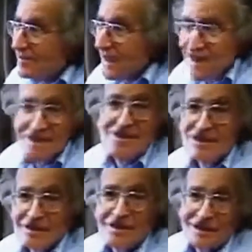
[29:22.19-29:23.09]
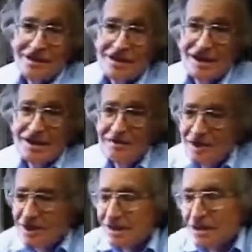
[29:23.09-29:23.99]
tomatoes are going to turn out
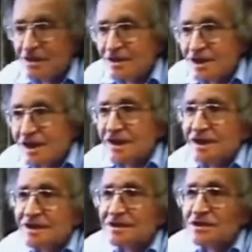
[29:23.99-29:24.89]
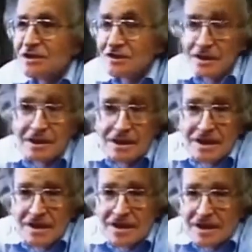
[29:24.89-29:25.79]
to be carcinogenic and so
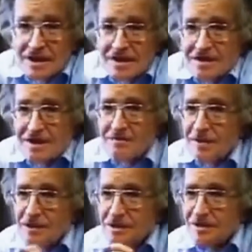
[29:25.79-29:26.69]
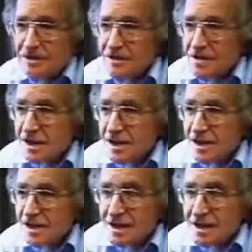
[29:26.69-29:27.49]
on.